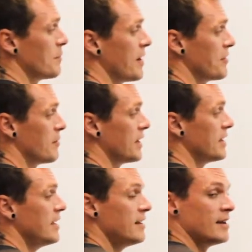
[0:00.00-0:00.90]
mouth you might
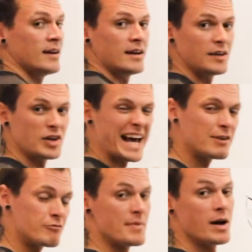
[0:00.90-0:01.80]
need is an
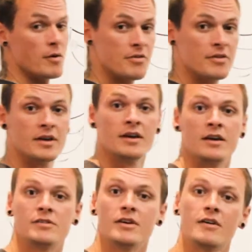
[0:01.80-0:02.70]
angry mouth.
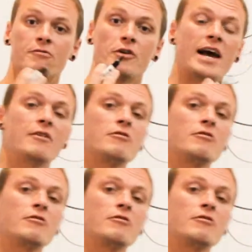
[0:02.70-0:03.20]
So for an angry